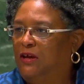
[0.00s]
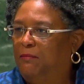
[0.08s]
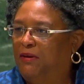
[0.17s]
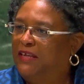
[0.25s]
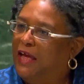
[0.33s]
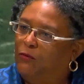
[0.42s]

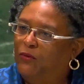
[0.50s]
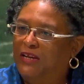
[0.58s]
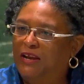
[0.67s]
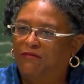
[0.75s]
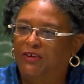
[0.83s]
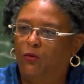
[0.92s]
But yet we
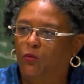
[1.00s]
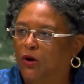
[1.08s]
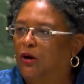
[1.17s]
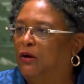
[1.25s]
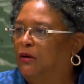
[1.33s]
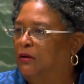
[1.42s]
live in a
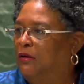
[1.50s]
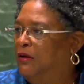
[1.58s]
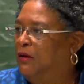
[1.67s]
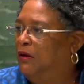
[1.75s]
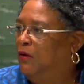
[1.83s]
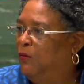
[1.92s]
world
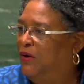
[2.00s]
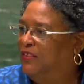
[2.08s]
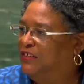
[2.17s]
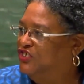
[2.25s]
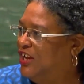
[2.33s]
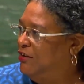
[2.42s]
where
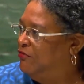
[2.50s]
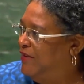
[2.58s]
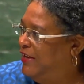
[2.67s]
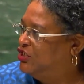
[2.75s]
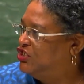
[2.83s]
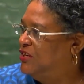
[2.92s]
the
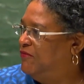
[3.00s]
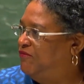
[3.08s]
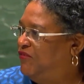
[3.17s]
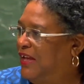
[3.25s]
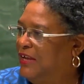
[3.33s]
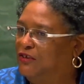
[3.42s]
generation of
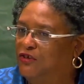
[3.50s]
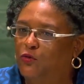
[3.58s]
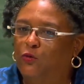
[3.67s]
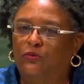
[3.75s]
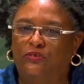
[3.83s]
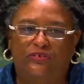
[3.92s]
fake
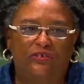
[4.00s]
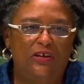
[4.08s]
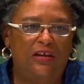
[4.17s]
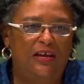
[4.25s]
news